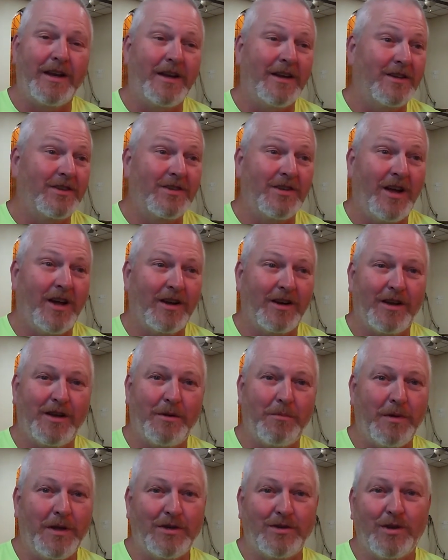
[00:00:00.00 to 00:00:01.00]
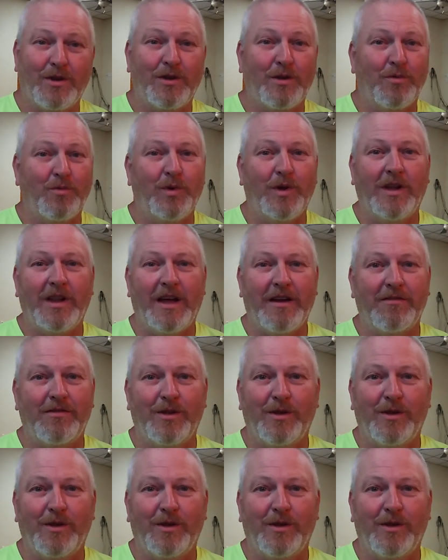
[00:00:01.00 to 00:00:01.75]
And it's not going to be so that we'll have